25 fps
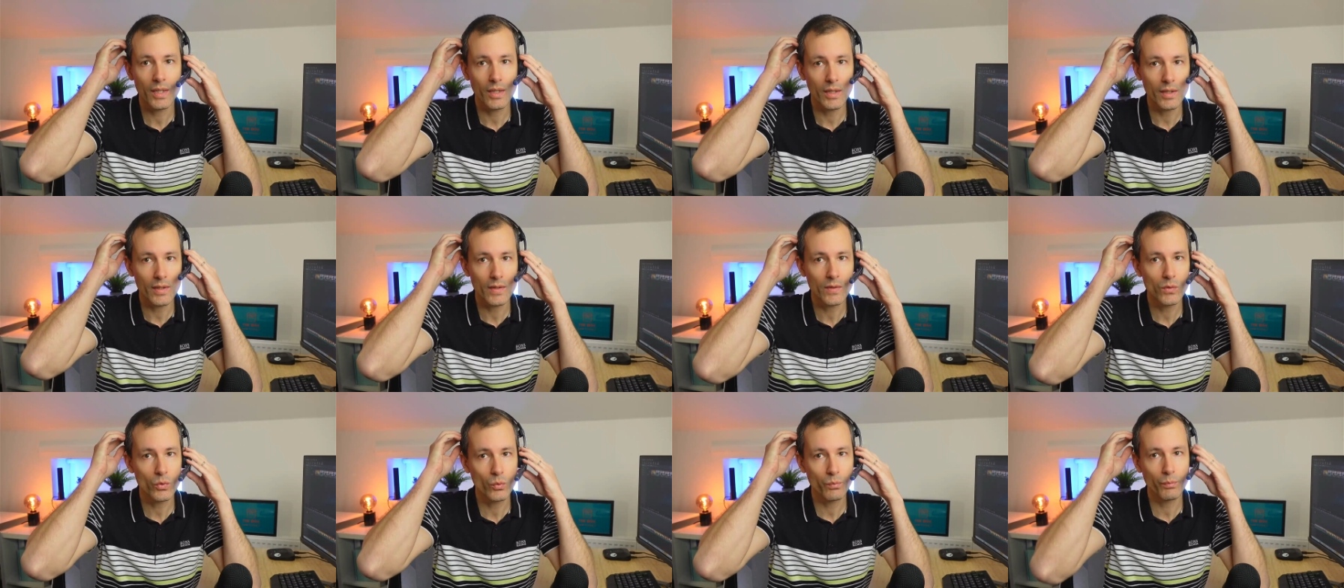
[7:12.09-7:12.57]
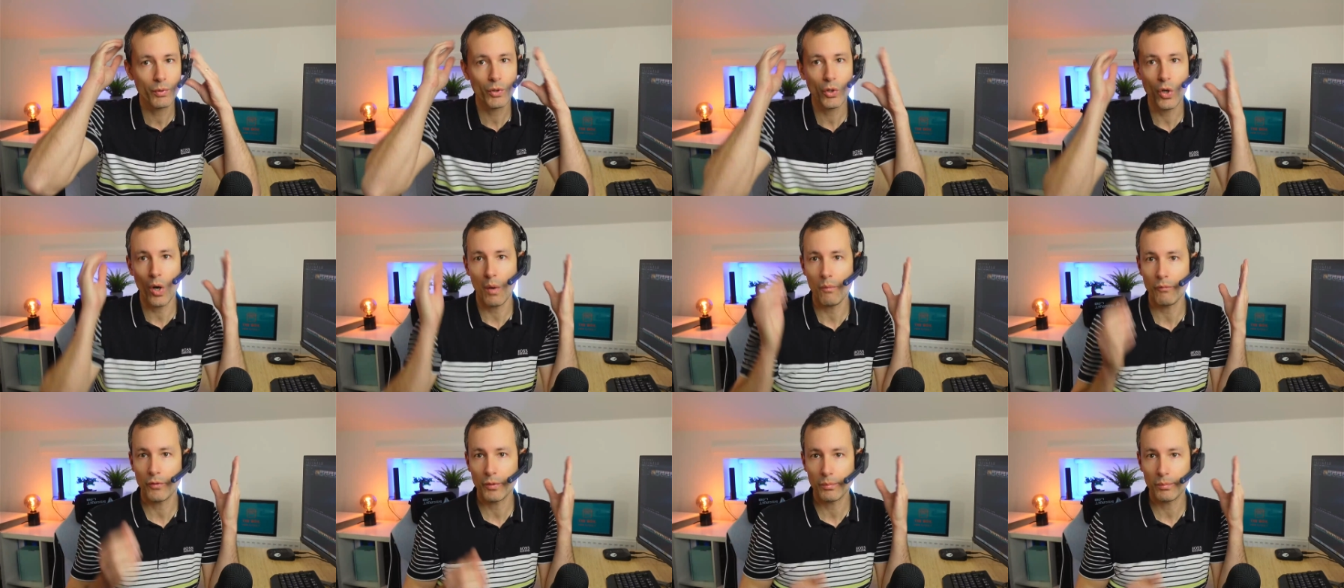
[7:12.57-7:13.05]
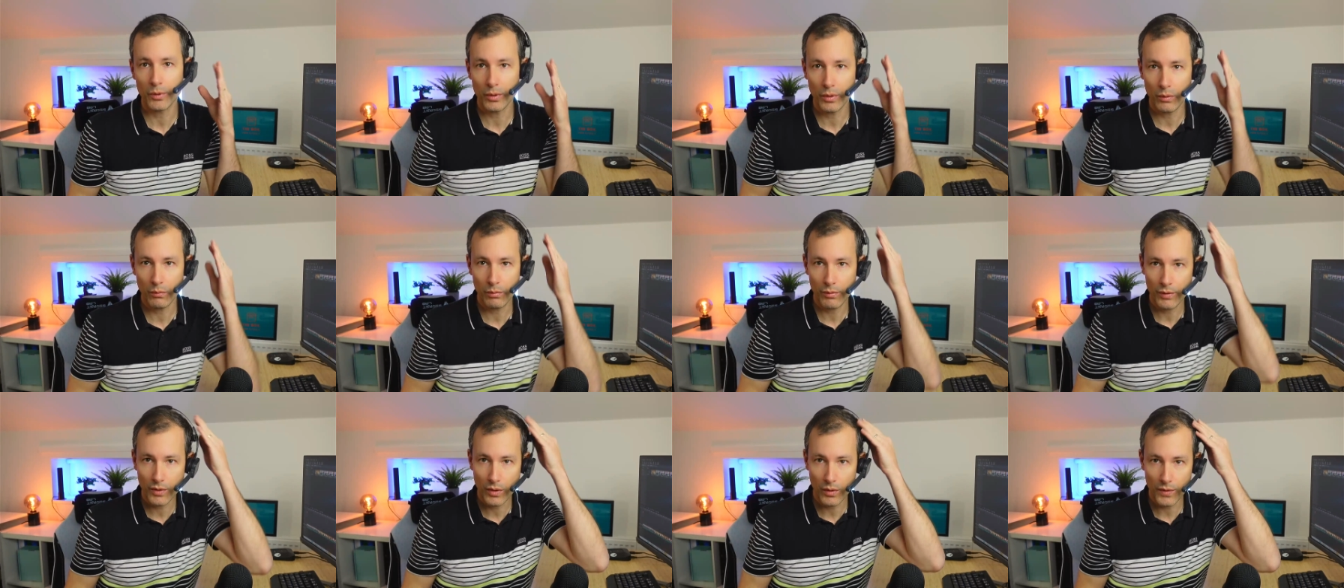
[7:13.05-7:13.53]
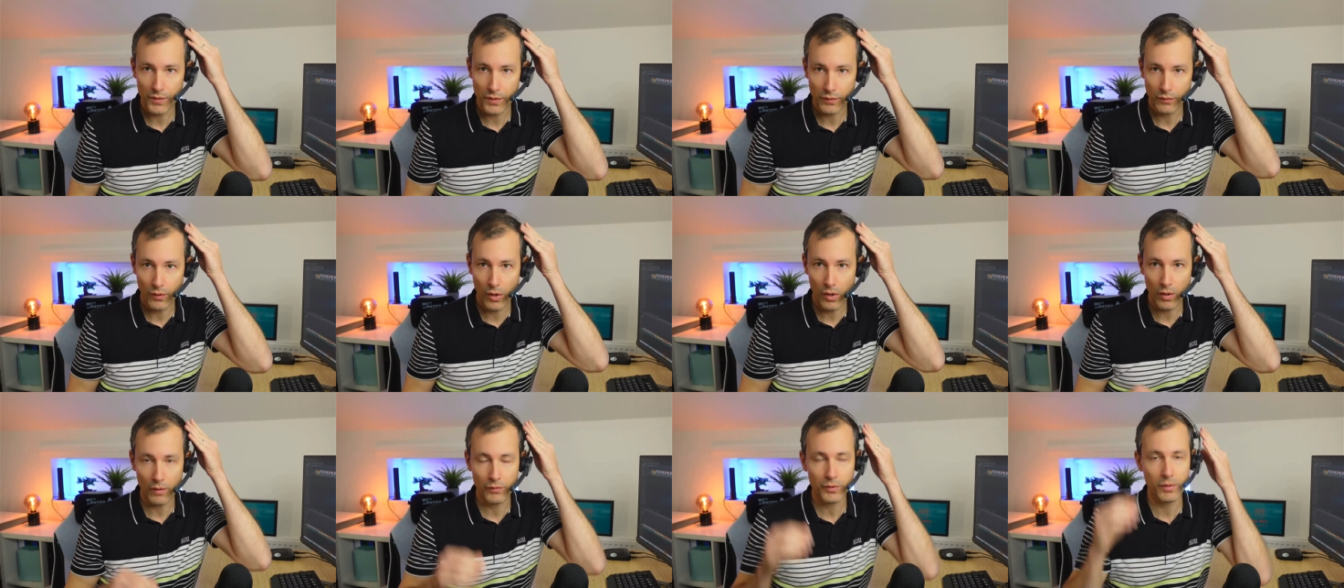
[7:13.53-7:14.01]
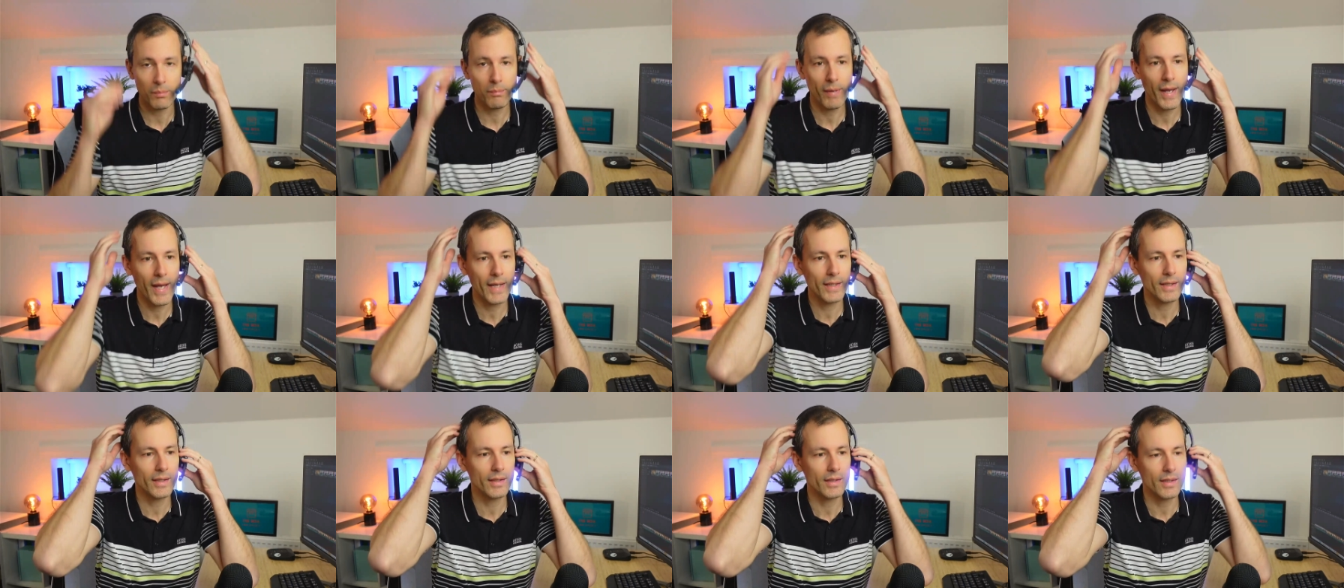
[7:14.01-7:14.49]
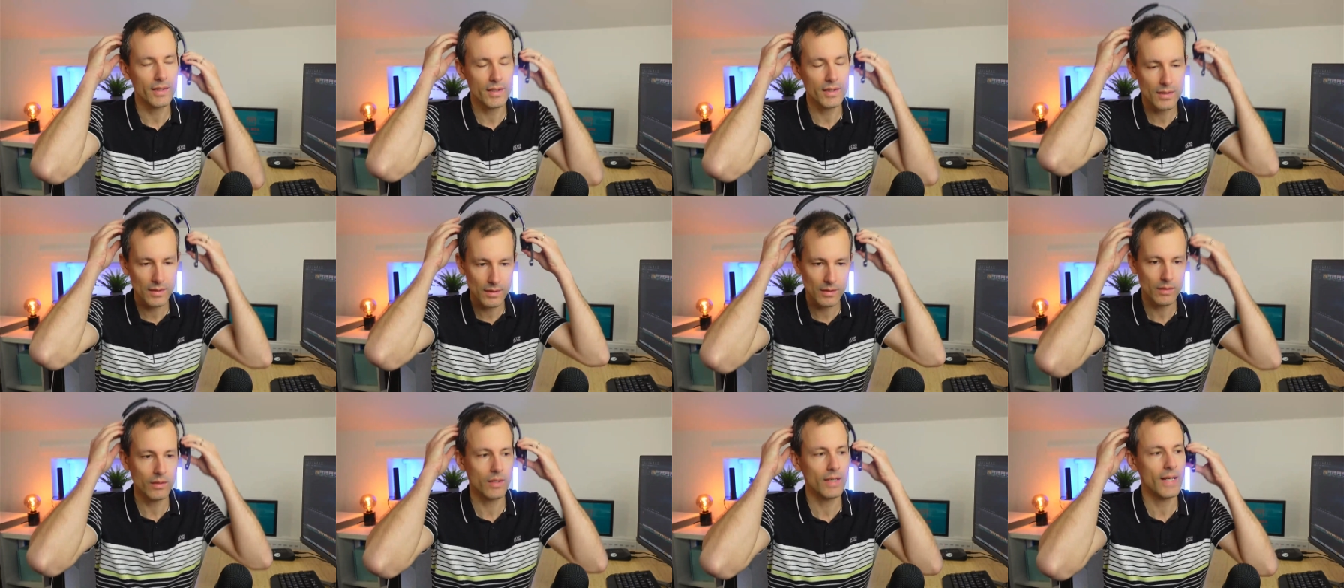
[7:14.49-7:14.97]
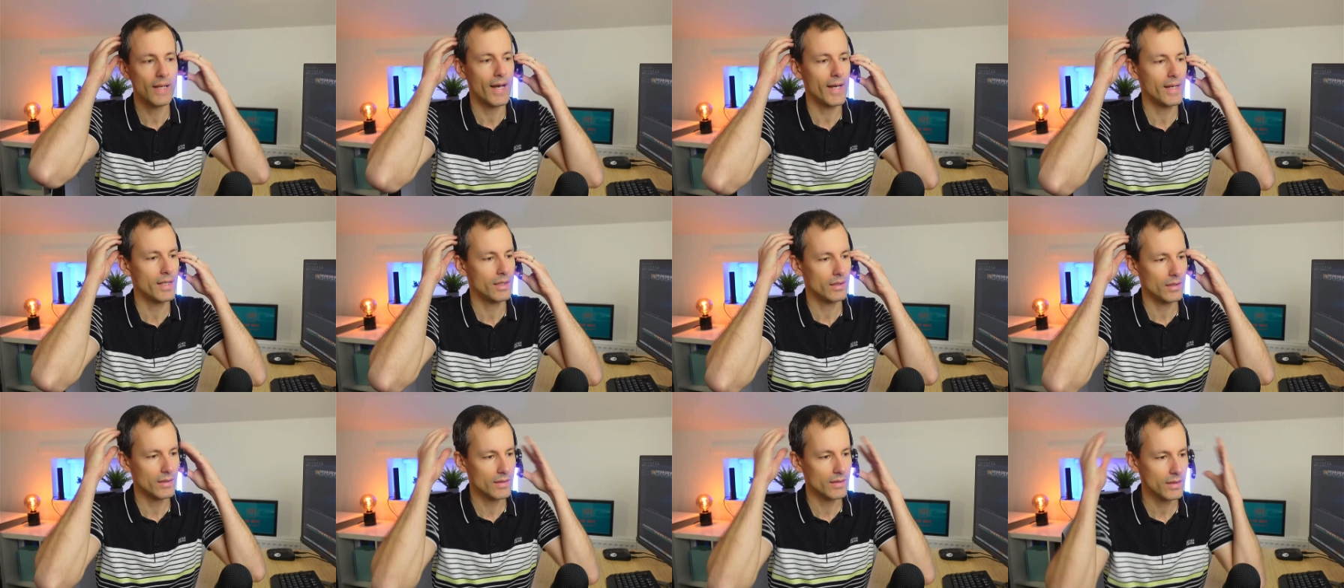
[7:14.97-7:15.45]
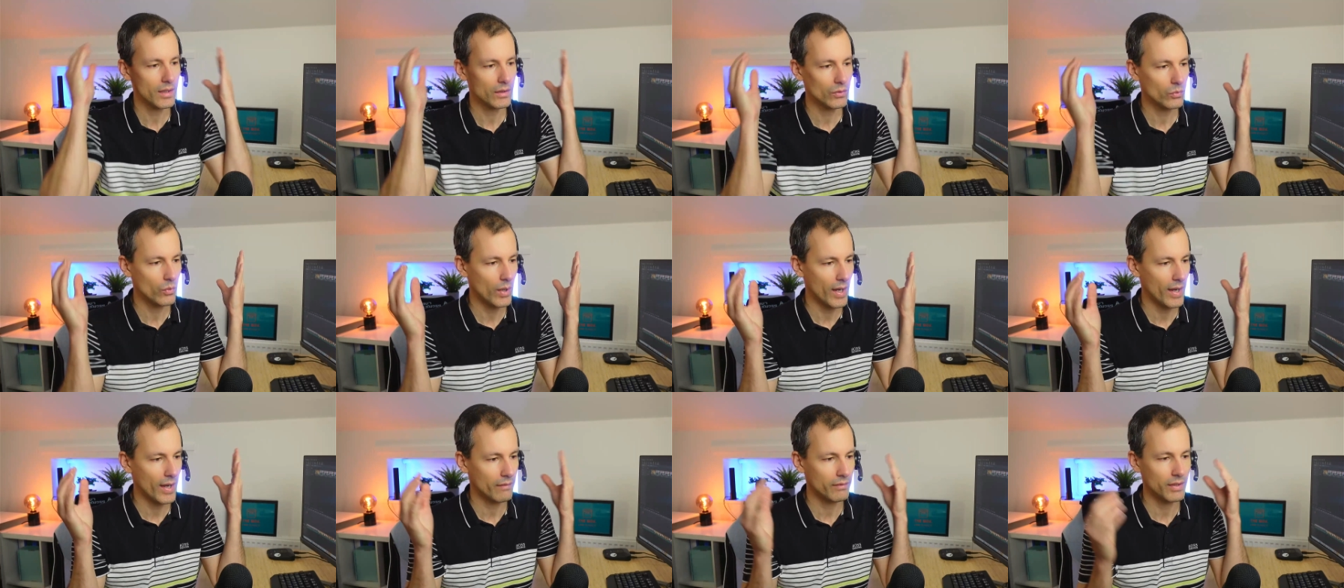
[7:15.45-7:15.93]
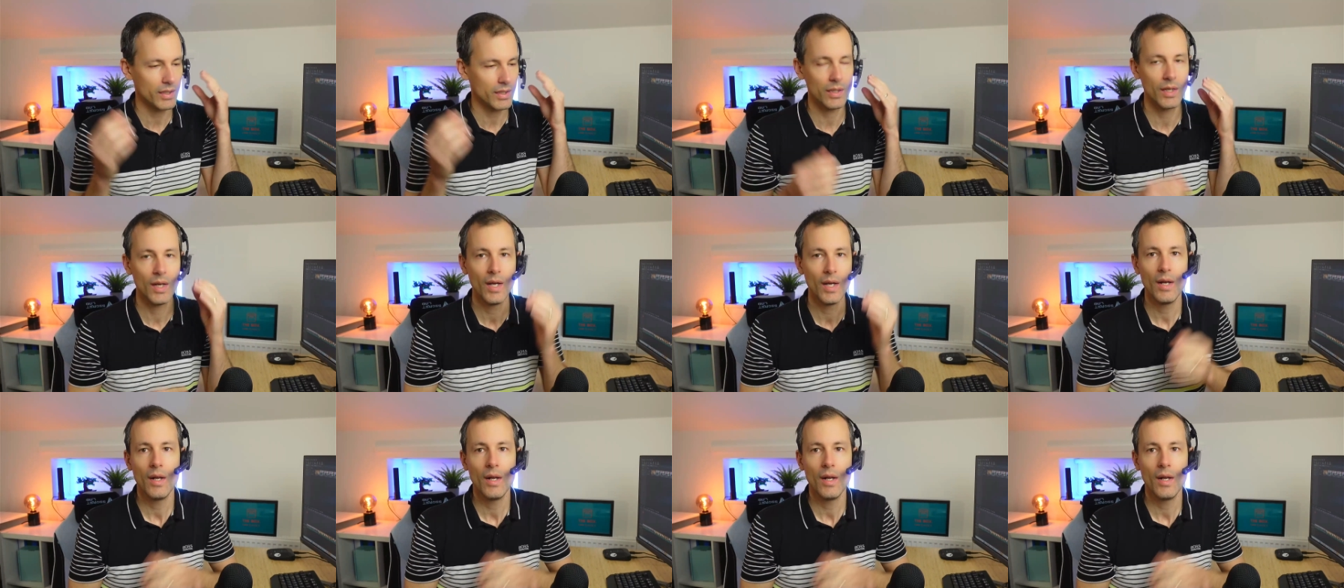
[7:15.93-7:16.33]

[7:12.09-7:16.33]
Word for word: It's super comfortable because of all of the padding. It's light. It's not too heavy.